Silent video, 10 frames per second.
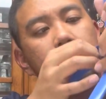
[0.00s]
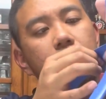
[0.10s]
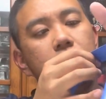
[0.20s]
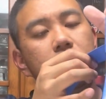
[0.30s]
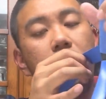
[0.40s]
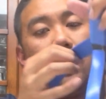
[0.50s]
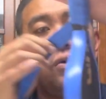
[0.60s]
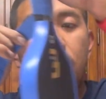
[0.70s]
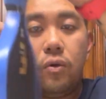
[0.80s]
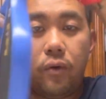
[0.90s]
So
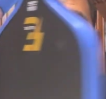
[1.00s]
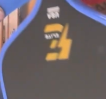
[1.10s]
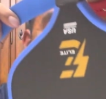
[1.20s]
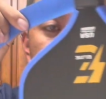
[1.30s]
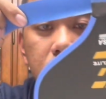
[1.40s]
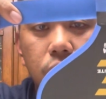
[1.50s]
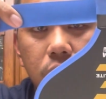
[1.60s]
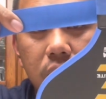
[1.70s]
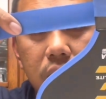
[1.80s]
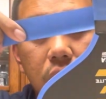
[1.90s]
right here, this
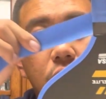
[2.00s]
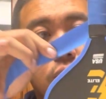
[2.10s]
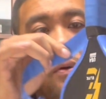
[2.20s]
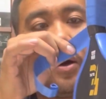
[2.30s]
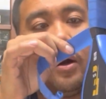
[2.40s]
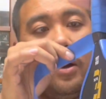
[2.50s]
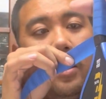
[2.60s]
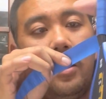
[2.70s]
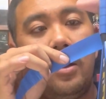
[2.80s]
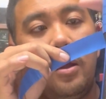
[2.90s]
is a cool part.
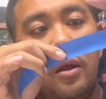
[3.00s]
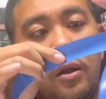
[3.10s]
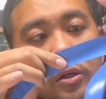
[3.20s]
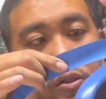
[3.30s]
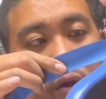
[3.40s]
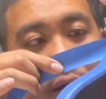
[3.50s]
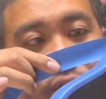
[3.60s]
So I've